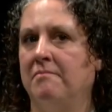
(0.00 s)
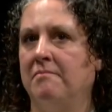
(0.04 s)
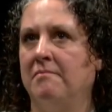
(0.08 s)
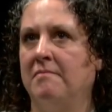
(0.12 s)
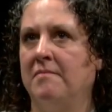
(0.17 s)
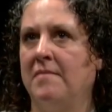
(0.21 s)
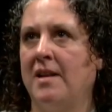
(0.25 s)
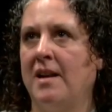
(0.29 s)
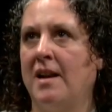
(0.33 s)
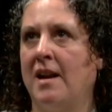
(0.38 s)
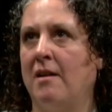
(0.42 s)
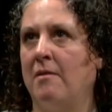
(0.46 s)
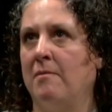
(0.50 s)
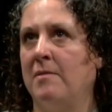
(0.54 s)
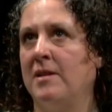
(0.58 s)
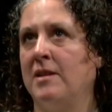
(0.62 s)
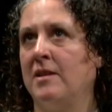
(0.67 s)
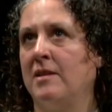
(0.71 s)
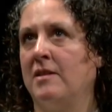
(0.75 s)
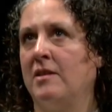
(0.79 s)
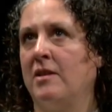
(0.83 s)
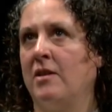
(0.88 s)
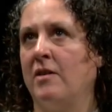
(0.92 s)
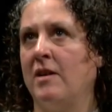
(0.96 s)
And I don't mean
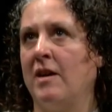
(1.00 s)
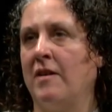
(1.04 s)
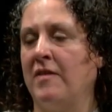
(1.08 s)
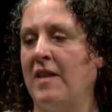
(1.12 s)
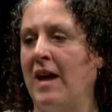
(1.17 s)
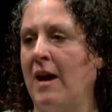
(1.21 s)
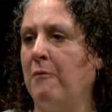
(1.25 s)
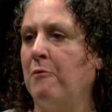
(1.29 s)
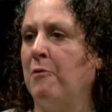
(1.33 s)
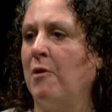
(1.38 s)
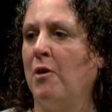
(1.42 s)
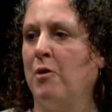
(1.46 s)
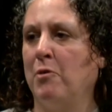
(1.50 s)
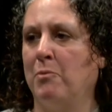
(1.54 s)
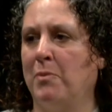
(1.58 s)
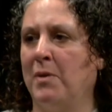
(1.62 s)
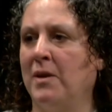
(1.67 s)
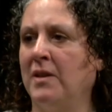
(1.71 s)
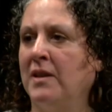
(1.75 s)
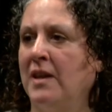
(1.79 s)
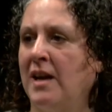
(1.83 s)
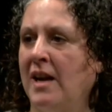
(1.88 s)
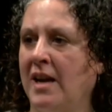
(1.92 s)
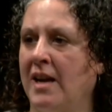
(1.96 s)
to go down that road,
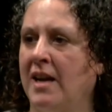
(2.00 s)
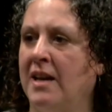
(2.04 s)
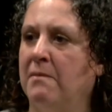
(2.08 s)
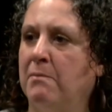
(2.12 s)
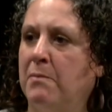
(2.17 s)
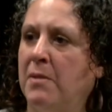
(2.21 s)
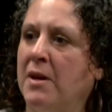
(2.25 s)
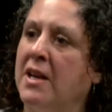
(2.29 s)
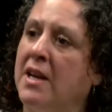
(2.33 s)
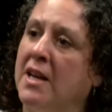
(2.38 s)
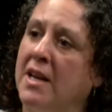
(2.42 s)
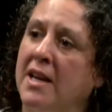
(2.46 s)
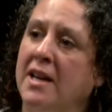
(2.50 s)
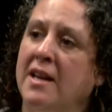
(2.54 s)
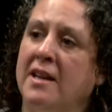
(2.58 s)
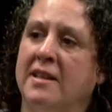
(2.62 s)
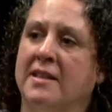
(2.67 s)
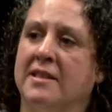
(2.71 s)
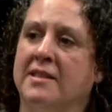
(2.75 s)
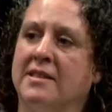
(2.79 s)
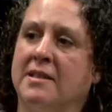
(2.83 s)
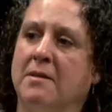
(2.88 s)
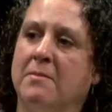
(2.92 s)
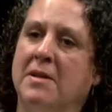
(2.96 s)
but it
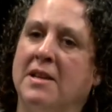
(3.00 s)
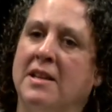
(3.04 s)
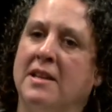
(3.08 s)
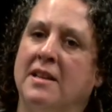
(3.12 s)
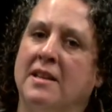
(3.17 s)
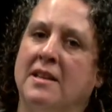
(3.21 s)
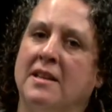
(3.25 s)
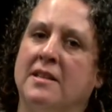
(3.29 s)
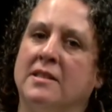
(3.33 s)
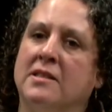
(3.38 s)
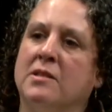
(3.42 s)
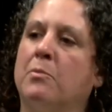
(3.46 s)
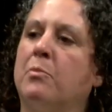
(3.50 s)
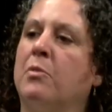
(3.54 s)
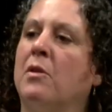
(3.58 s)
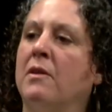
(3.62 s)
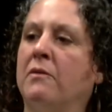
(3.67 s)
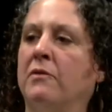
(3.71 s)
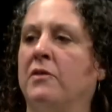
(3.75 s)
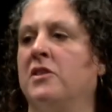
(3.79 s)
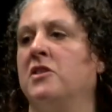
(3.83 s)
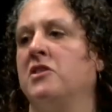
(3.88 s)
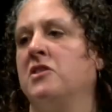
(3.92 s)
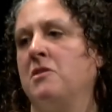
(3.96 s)
is. I mean, it is a
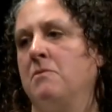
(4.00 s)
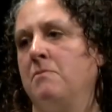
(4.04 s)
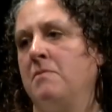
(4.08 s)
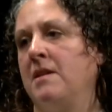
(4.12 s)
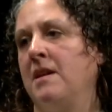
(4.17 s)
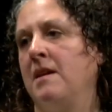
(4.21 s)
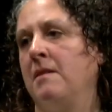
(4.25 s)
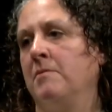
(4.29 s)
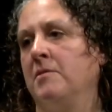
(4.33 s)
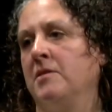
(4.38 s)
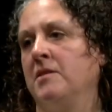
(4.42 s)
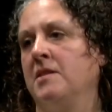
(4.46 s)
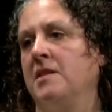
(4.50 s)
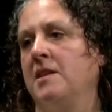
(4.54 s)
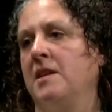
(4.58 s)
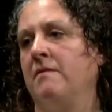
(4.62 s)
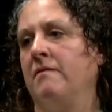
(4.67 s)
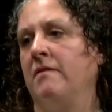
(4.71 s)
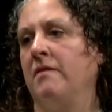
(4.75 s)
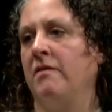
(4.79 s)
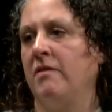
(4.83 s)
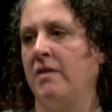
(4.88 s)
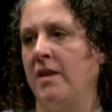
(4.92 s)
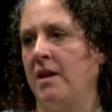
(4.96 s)
privilege to be able to
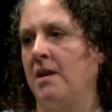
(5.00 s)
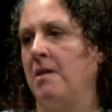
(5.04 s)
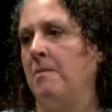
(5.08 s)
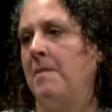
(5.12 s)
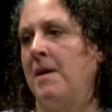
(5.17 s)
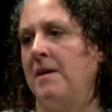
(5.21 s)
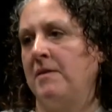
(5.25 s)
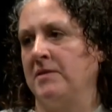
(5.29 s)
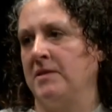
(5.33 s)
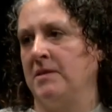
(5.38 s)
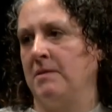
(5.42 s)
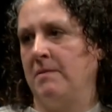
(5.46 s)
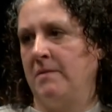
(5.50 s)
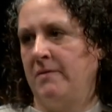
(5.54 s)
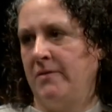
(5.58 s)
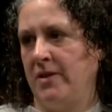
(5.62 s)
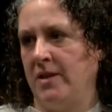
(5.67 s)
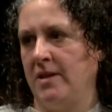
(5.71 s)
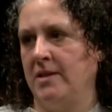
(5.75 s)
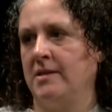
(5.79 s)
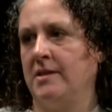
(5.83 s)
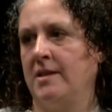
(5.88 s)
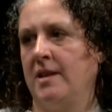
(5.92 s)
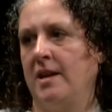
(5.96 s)
even think about some of these things.